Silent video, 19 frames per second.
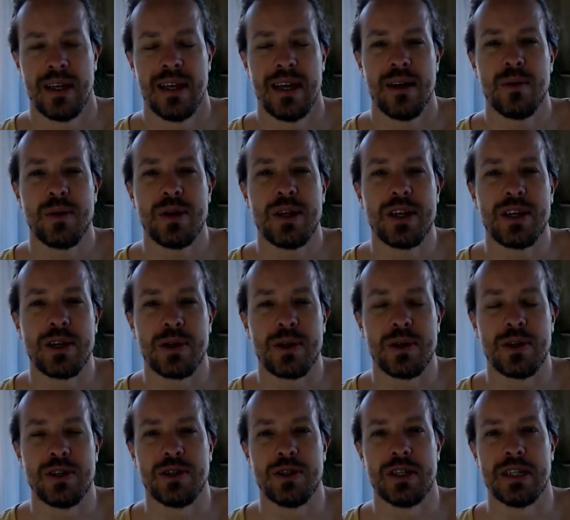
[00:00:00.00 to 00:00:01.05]
I want to
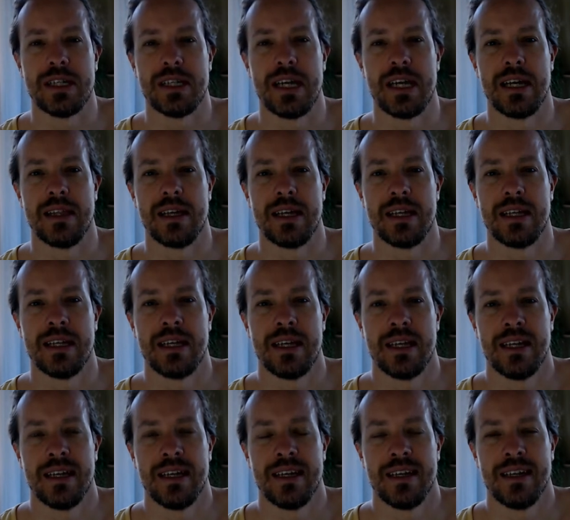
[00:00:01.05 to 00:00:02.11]
encourage you today that
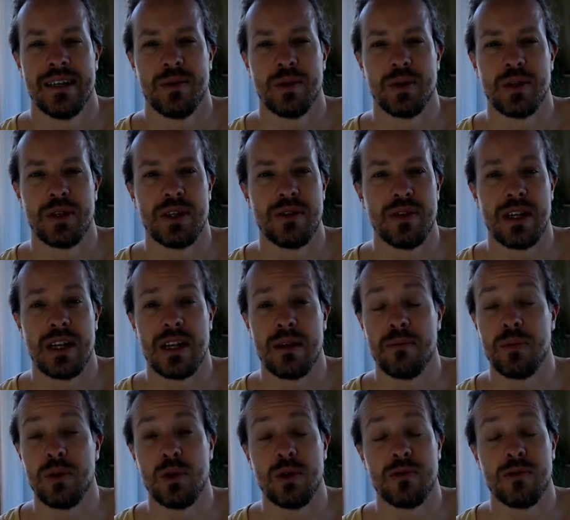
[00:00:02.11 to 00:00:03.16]
we're living in a
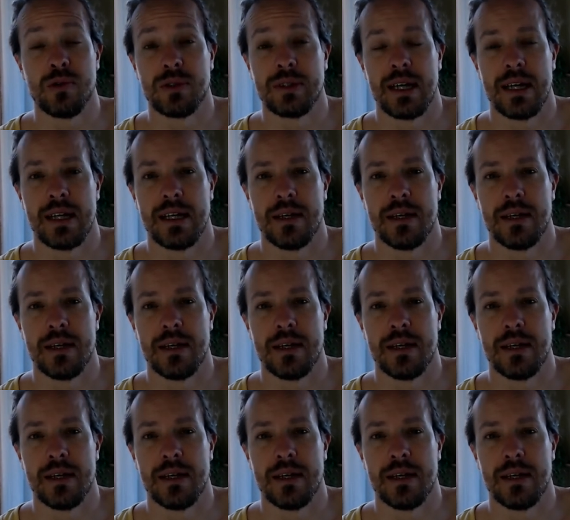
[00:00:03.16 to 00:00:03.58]
beautiful time.